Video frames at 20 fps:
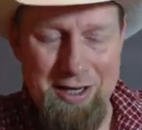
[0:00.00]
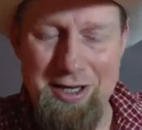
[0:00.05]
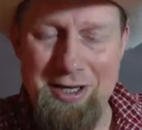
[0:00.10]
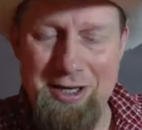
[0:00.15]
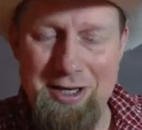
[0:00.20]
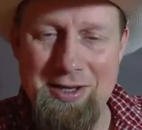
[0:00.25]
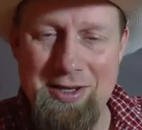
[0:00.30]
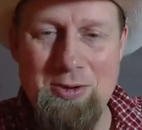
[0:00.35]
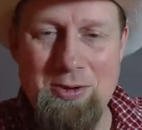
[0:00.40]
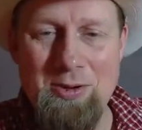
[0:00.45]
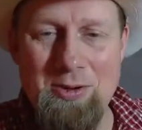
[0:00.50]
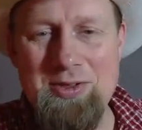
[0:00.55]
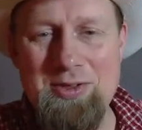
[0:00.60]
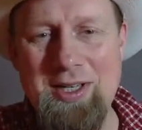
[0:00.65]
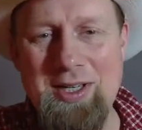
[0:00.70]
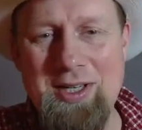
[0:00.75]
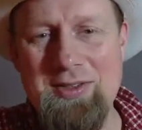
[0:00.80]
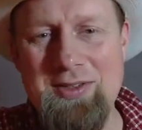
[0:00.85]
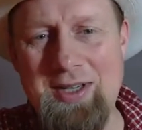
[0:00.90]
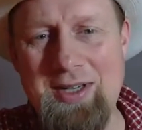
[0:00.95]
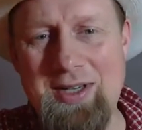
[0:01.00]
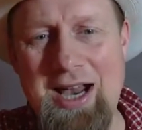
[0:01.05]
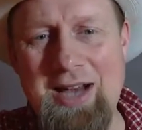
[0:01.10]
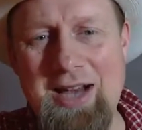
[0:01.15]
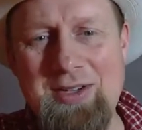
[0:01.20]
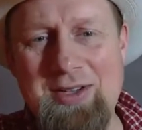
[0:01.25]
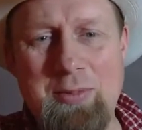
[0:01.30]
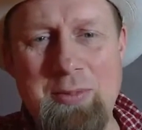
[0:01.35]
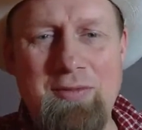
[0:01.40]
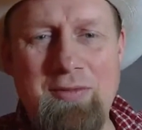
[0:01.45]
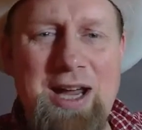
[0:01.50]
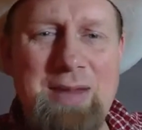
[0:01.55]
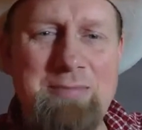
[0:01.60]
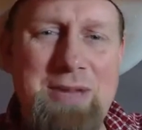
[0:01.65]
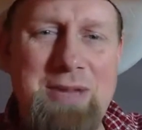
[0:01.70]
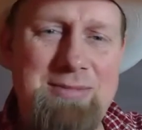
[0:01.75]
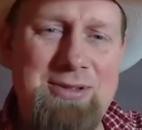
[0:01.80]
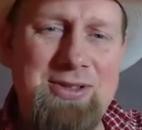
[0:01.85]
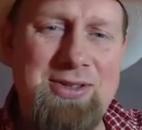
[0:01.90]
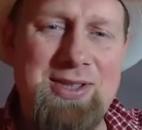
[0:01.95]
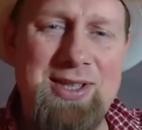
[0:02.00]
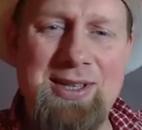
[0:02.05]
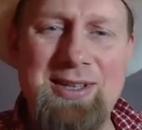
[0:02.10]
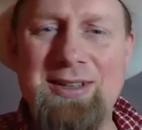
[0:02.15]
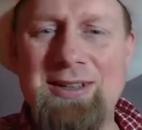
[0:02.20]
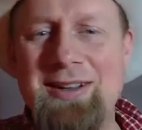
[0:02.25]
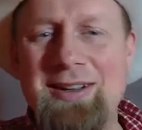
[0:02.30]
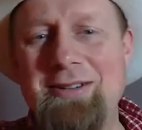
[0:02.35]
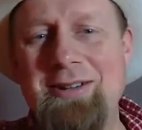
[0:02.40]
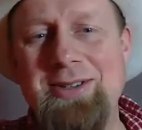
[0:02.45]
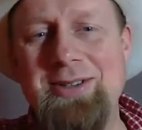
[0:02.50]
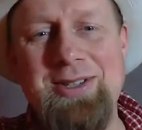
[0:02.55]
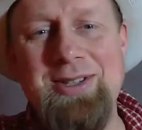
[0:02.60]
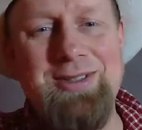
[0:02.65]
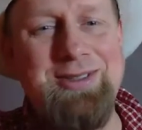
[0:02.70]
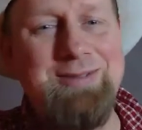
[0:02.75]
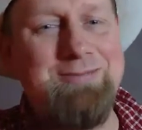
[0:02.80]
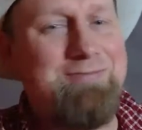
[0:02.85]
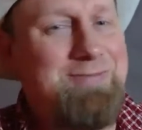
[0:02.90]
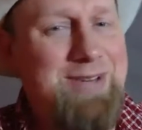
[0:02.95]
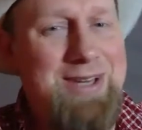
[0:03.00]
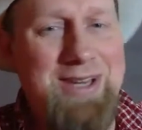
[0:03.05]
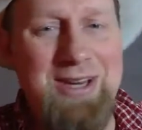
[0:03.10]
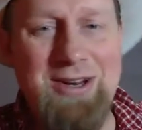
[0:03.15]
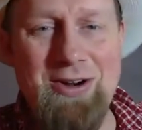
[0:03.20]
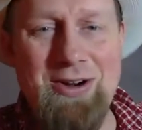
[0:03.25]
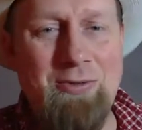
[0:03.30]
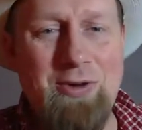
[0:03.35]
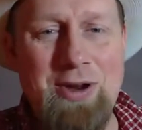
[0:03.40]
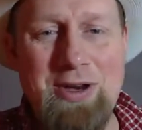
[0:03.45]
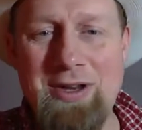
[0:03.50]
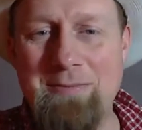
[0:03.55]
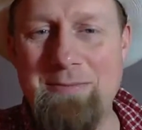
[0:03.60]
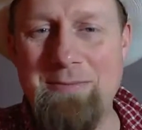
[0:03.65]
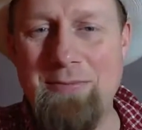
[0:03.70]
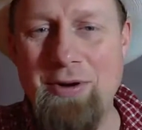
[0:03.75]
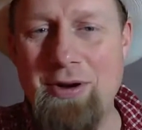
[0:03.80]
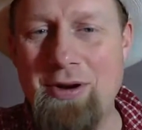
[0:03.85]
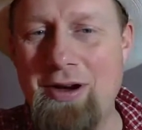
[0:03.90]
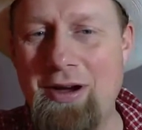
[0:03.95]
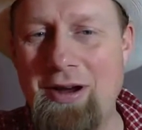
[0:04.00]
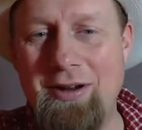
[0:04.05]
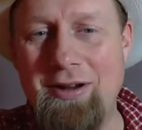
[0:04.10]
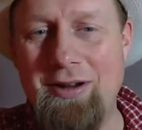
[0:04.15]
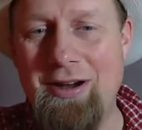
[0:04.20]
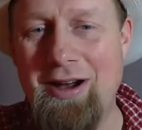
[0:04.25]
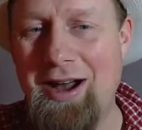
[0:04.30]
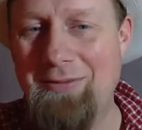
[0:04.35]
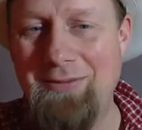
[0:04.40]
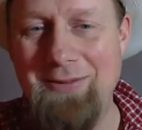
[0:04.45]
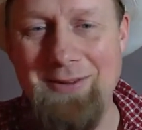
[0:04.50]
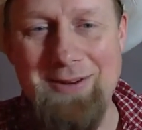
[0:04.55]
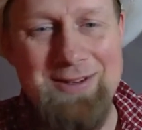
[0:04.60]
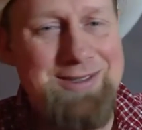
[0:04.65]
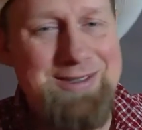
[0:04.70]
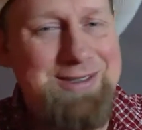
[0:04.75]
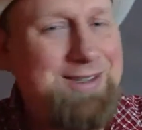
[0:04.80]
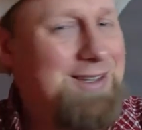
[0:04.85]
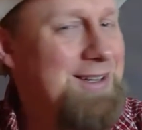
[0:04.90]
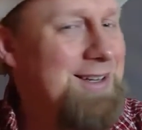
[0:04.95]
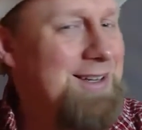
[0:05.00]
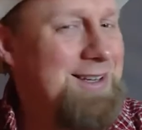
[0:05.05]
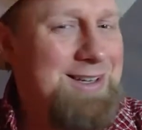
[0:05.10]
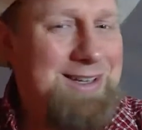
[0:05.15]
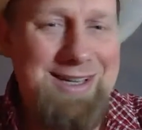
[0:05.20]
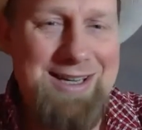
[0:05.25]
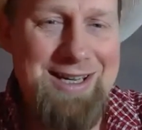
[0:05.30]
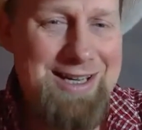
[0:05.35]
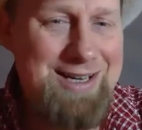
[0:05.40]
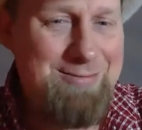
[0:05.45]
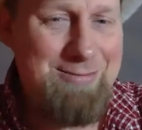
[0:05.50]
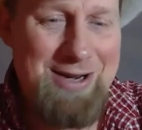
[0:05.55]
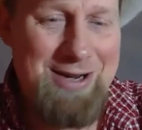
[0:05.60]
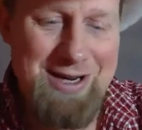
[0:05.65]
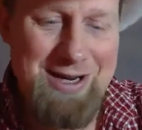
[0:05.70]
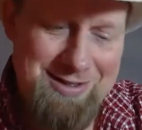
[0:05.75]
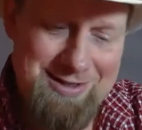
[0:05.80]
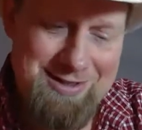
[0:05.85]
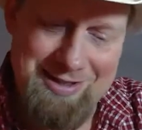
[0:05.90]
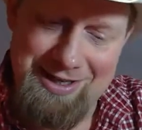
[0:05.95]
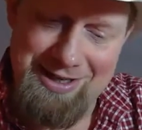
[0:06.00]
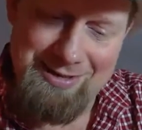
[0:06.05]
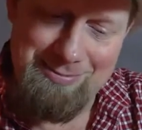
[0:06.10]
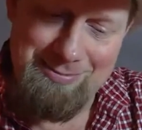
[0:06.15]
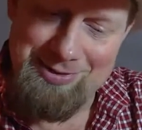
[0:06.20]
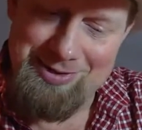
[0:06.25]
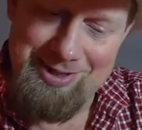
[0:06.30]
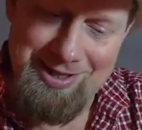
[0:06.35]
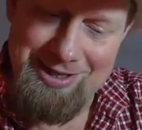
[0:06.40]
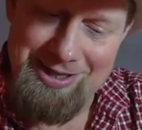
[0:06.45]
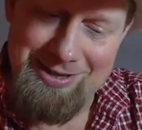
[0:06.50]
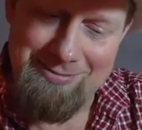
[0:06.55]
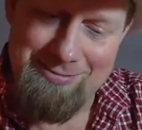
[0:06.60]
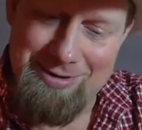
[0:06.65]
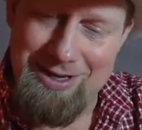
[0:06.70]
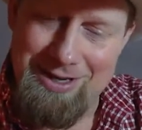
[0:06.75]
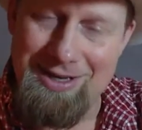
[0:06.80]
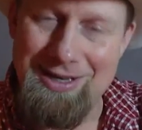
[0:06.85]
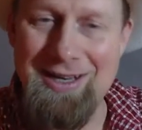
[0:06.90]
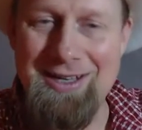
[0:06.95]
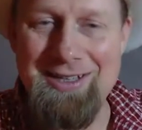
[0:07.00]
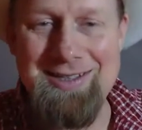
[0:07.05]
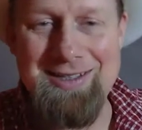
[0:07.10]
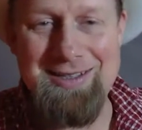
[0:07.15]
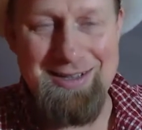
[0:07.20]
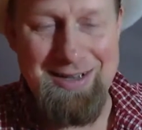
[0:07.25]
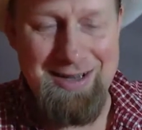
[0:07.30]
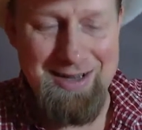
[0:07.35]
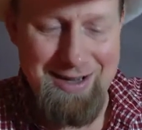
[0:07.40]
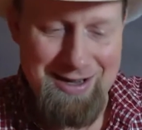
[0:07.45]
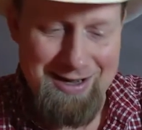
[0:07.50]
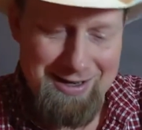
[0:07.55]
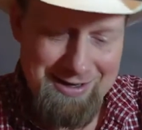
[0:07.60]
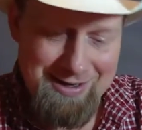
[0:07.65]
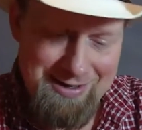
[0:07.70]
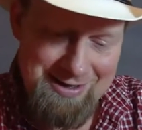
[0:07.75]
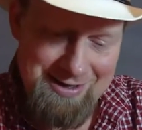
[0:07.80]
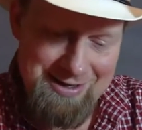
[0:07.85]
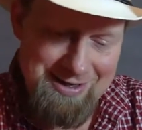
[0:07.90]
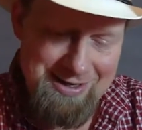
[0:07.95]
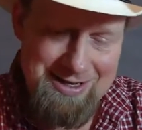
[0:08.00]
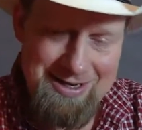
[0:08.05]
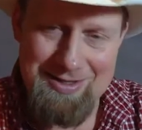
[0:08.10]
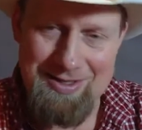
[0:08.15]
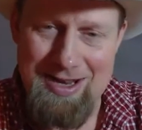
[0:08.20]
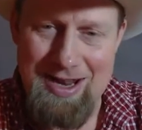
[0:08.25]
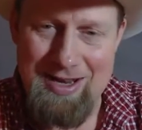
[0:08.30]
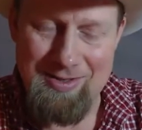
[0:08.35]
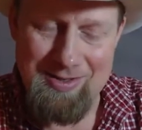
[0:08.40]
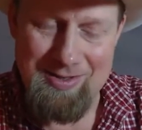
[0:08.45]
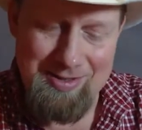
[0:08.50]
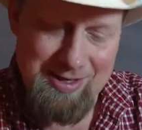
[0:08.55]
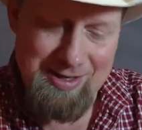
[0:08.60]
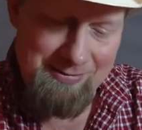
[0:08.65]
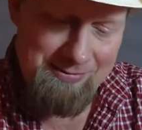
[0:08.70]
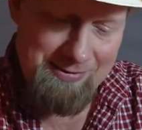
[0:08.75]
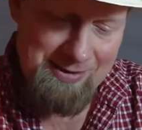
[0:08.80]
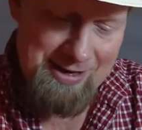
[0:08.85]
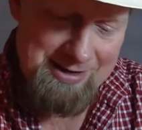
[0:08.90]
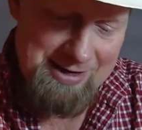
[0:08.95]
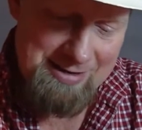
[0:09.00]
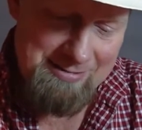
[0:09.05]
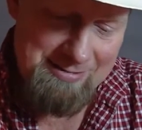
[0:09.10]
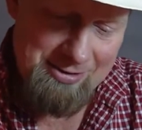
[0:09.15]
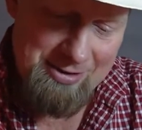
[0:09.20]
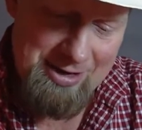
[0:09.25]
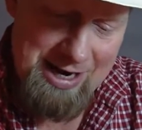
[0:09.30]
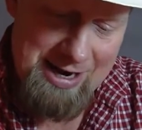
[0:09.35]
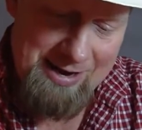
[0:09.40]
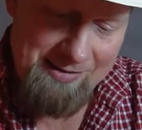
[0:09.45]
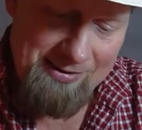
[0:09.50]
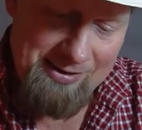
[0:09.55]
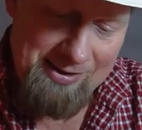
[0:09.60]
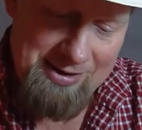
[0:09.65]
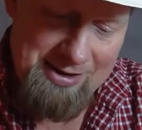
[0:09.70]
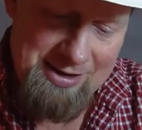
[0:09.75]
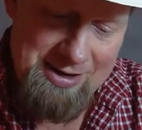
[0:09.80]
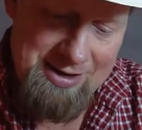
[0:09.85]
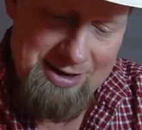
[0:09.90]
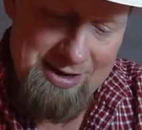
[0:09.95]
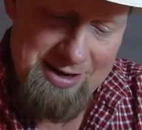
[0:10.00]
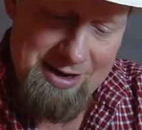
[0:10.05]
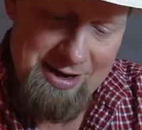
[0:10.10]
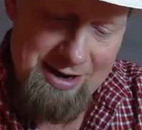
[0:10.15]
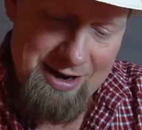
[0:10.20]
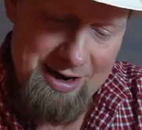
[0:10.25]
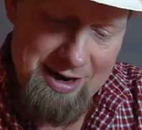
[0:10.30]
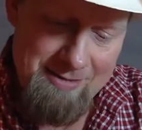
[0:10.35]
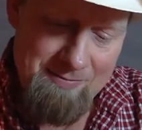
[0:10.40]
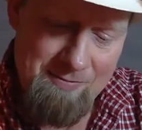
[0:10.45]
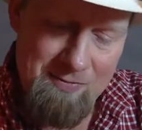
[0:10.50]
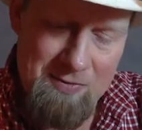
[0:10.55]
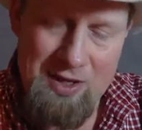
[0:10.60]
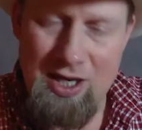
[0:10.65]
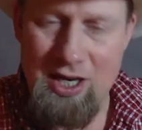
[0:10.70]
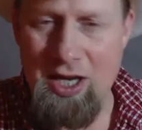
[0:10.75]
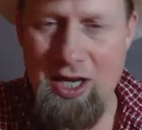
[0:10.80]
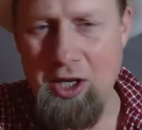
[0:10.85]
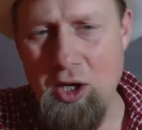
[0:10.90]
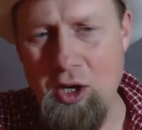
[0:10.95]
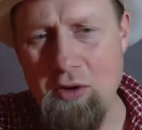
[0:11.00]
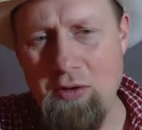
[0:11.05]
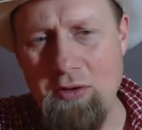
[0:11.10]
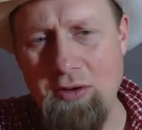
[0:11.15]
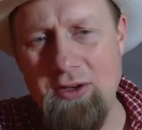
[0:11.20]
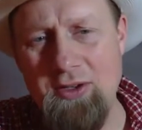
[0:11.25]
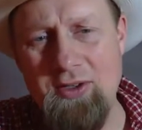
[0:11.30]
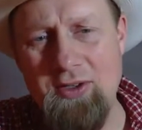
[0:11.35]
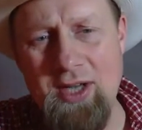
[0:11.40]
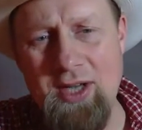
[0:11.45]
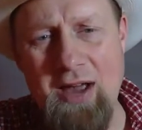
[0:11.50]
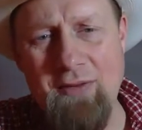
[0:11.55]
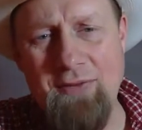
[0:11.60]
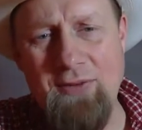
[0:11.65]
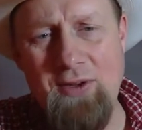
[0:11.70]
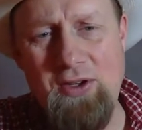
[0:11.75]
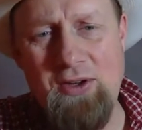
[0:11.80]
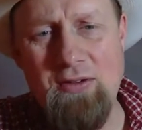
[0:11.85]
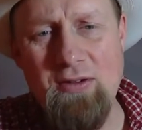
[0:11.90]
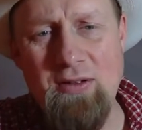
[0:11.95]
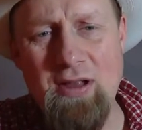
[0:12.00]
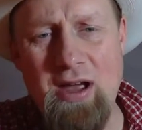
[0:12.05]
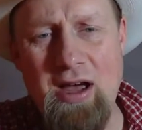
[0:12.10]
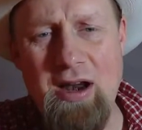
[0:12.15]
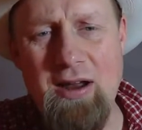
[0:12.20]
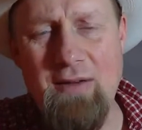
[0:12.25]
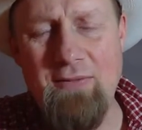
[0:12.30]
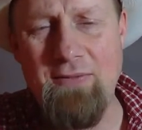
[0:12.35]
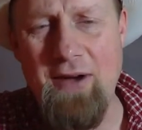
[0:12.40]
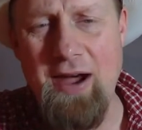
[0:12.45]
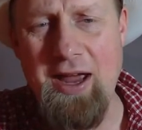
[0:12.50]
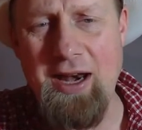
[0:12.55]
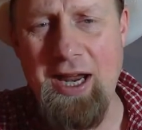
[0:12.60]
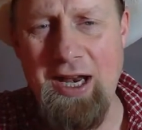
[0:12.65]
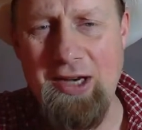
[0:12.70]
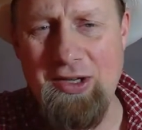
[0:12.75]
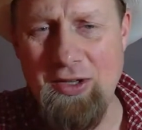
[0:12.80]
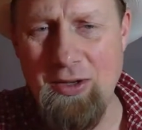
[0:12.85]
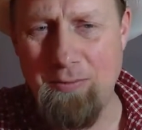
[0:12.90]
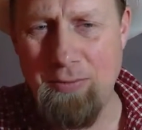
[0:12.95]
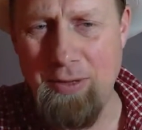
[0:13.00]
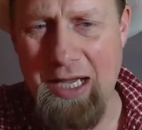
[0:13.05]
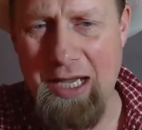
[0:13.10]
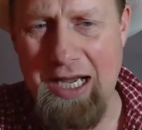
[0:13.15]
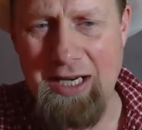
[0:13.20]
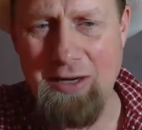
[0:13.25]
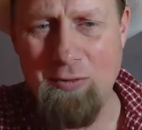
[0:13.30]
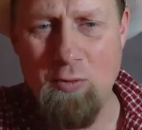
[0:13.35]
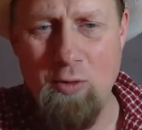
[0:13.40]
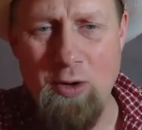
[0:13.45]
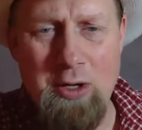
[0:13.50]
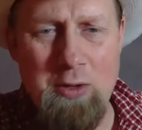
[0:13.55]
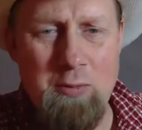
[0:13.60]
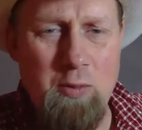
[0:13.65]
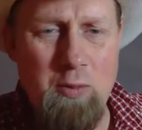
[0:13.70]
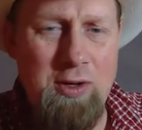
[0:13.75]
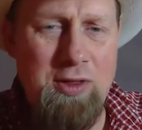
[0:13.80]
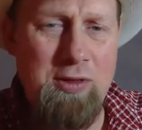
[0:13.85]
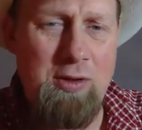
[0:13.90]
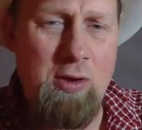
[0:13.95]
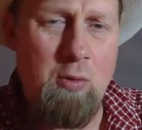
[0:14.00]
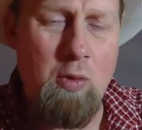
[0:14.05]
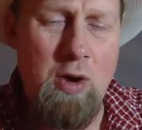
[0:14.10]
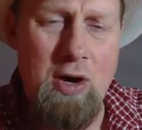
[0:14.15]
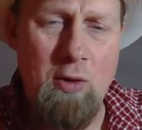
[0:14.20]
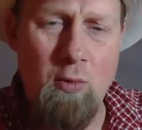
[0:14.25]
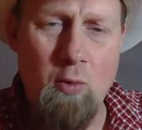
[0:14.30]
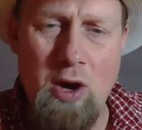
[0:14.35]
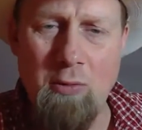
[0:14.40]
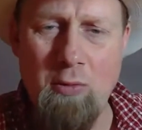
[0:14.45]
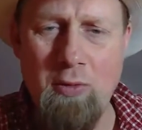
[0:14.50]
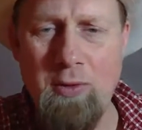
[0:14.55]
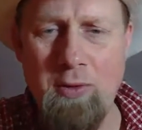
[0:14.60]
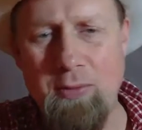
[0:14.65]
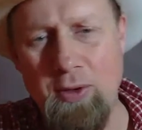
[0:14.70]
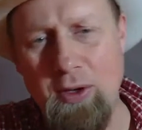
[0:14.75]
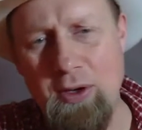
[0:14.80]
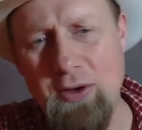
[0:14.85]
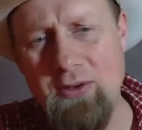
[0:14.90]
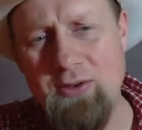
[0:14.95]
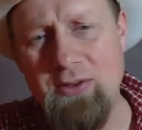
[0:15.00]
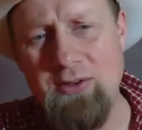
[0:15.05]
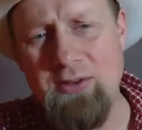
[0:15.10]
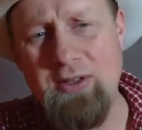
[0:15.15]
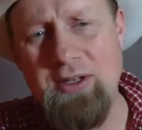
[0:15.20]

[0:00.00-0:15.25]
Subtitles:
the coolest thing is that you actually provide babysitting, which is, when you put on a conference, it might seem silly, but it's necessary for that demographic. You yourself, you do a lot of financial planning work with a one-on-one with the producers.